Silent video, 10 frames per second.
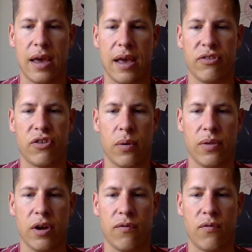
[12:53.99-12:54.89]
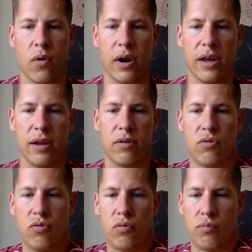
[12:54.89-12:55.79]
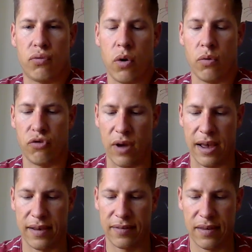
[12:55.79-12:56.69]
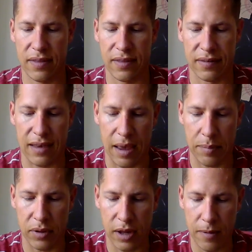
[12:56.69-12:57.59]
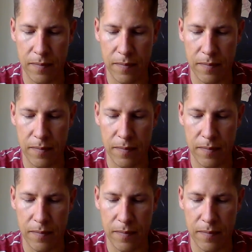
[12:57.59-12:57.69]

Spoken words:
and so therefore it protracts the scapula.